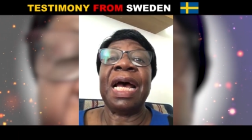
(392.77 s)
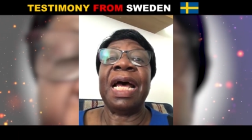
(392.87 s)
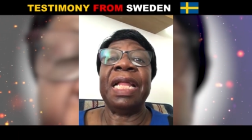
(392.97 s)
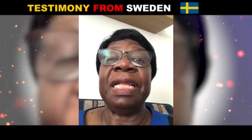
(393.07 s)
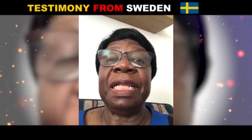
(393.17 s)

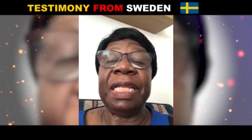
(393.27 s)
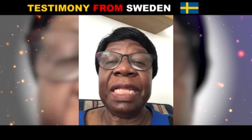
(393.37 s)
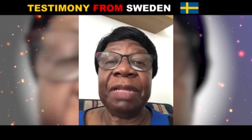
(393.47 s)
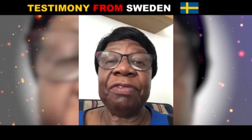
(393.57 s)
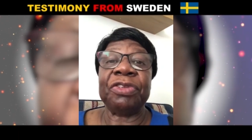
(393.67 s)
and
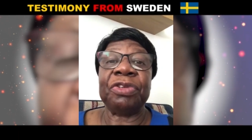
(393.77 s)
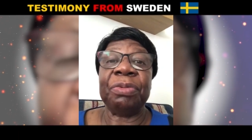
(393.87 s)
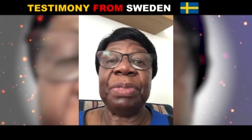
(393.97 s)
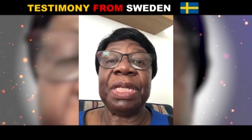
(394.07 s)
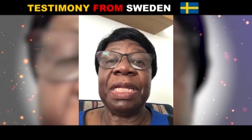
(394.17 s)
live
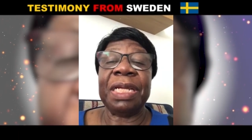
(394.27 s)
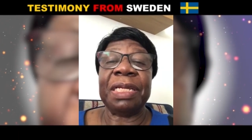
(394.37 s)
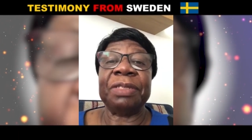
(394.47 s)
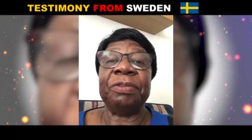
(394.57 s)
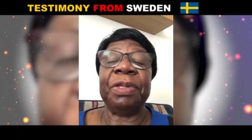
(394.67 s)
so many
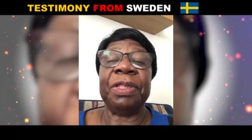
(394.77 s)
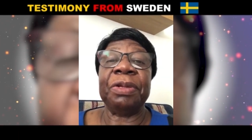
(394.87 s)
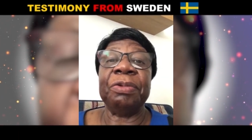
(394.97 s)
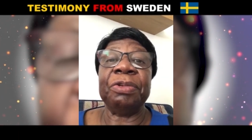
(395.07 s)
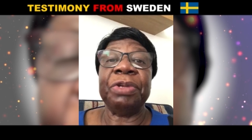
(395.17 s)
years
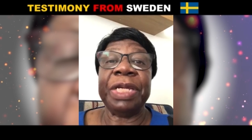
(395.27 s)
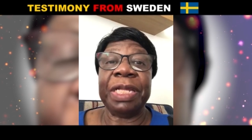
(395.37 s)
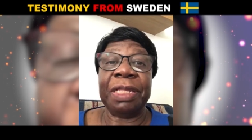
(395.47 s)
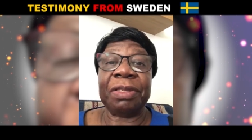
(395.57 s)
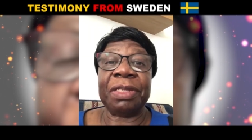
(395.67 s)
with good
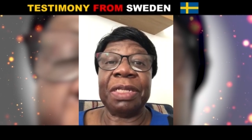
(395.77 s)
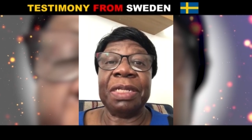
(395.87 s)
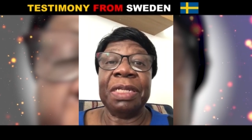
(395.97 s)
health.